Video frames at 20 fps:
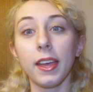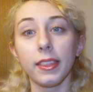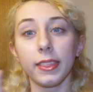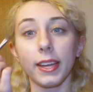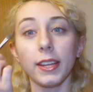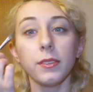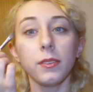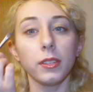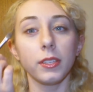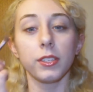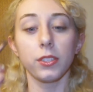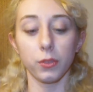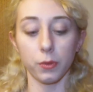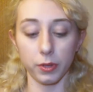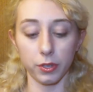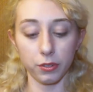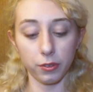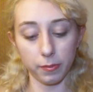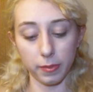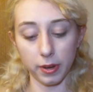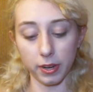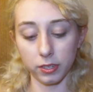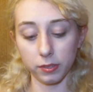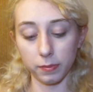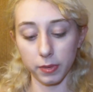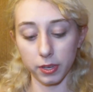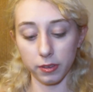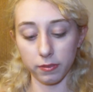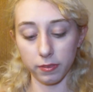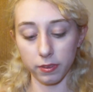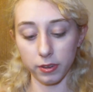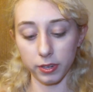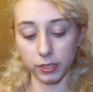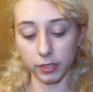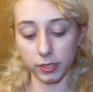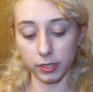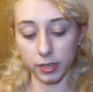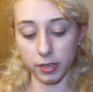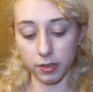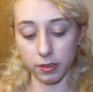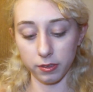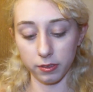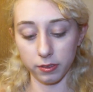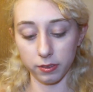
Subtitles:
That's what this always reminds me of, honestly.